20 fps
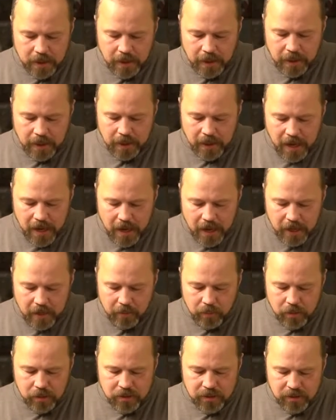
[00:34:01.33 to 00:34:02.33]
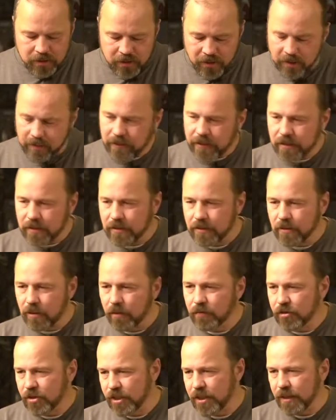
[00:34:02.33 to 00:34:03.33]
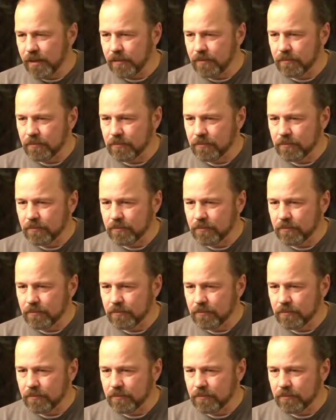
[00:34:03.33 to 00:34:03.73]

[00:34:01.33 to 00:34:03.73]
uh, I was the servant of sin.